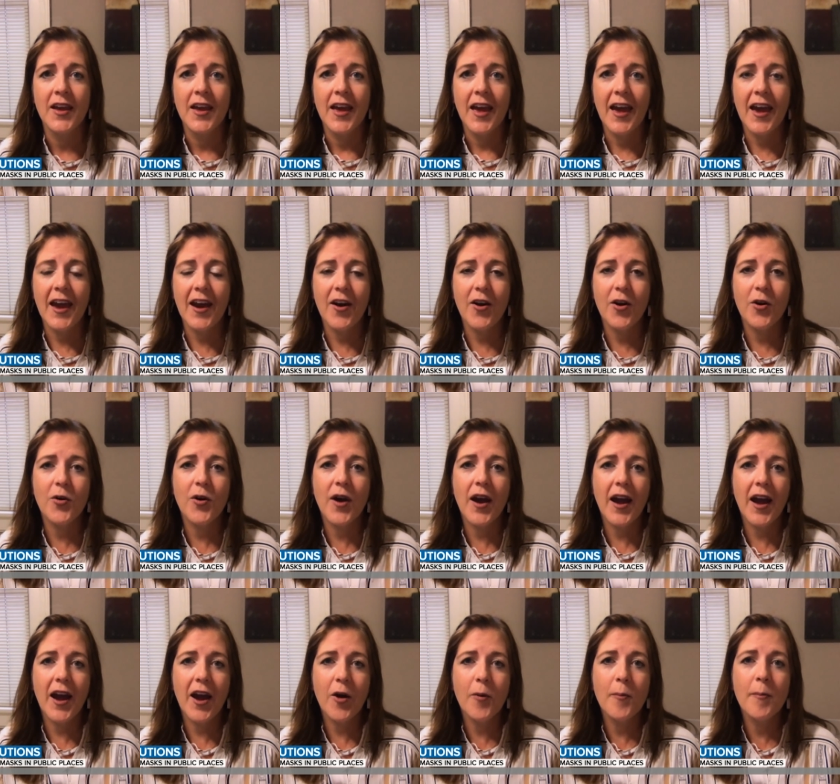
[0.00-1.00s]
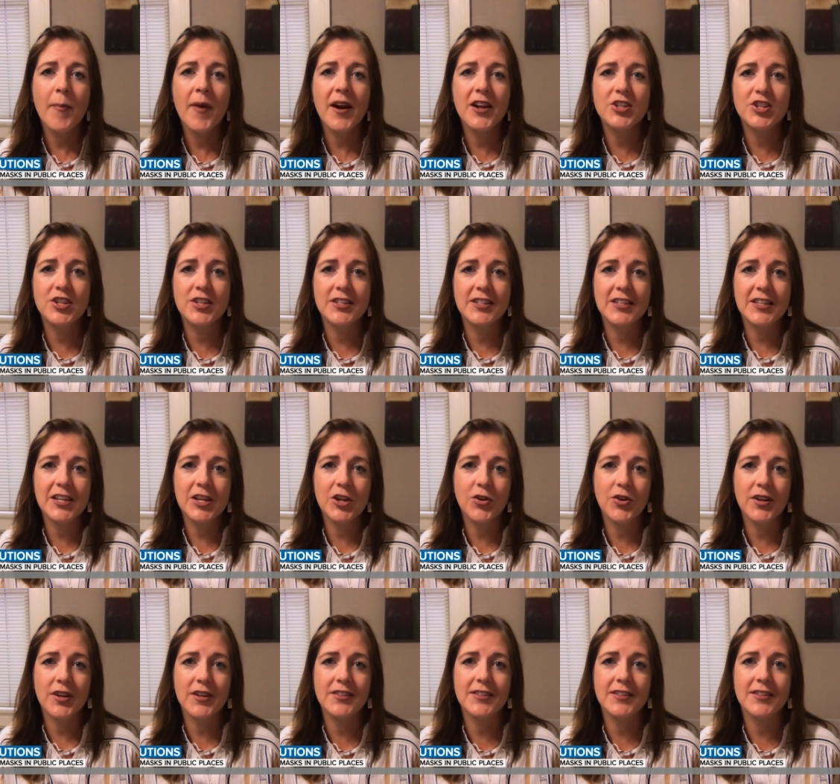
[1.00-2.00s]
how how much it
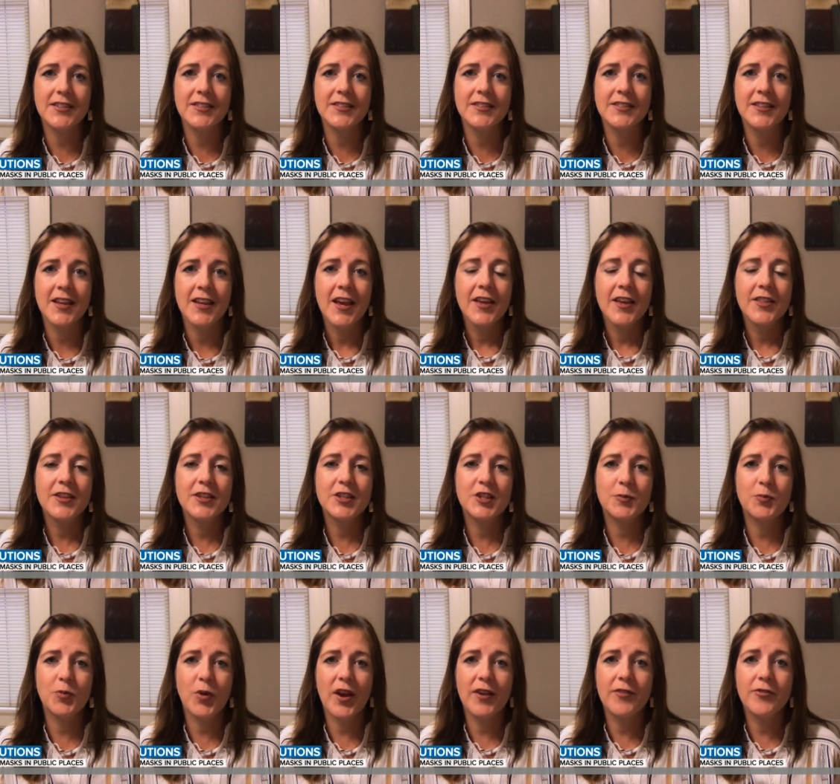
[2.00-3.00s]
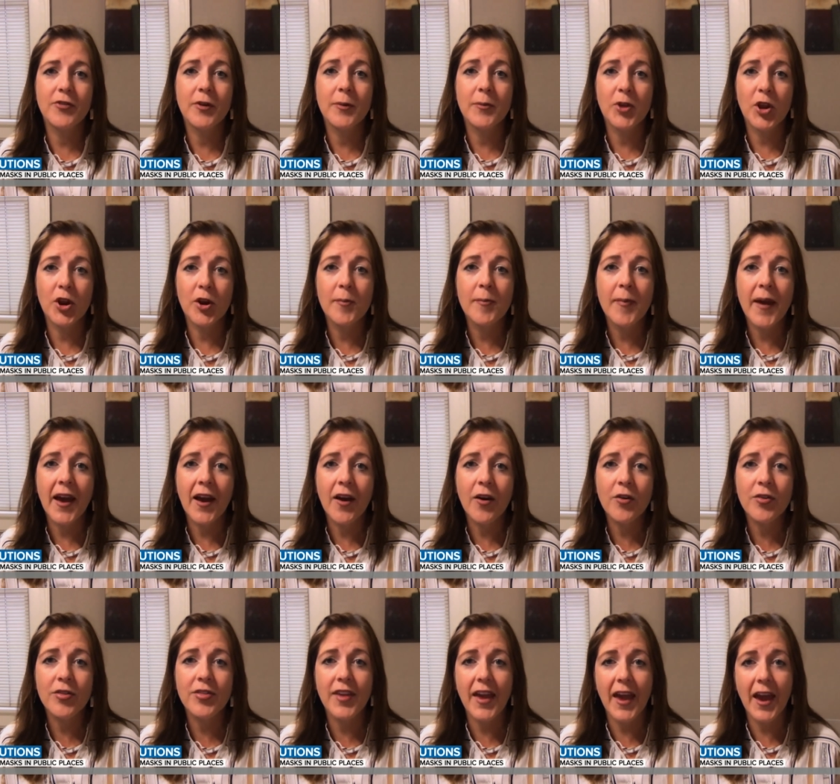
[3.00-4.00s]
decreases the spread from your
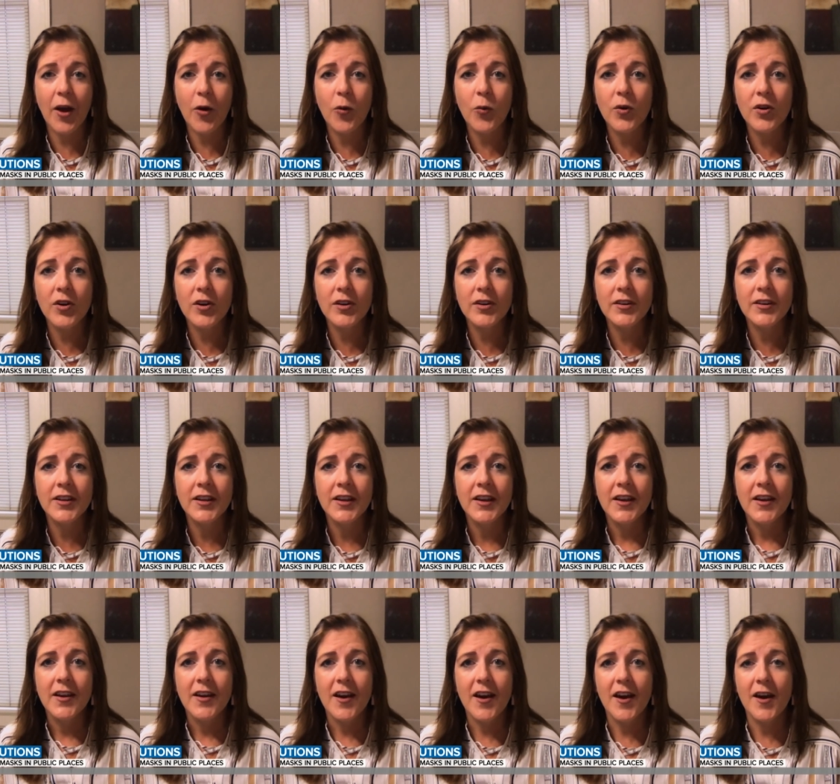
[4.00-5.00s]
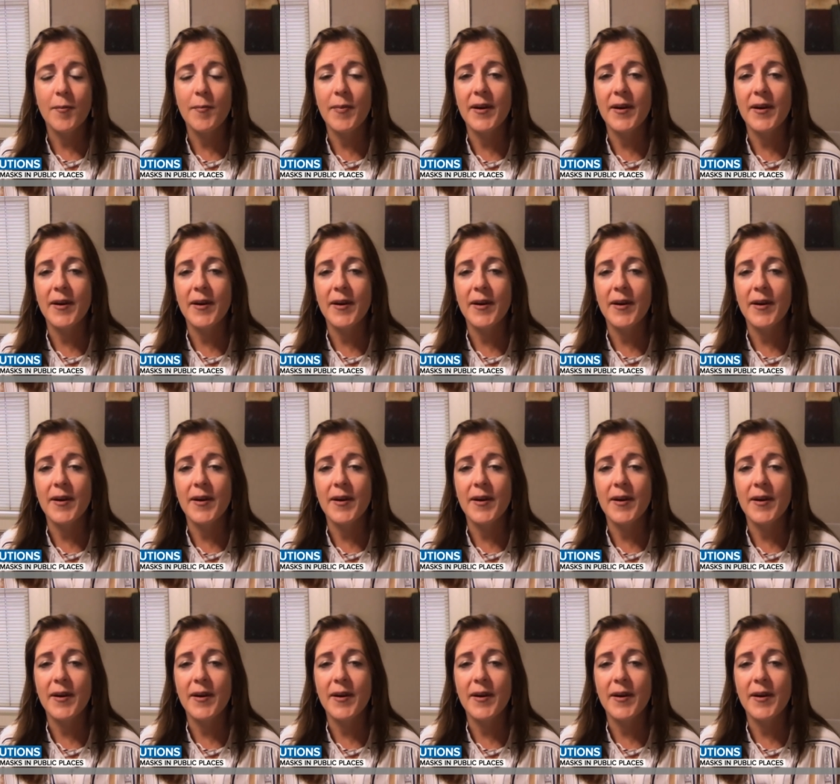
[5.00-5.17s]
mouth outward um,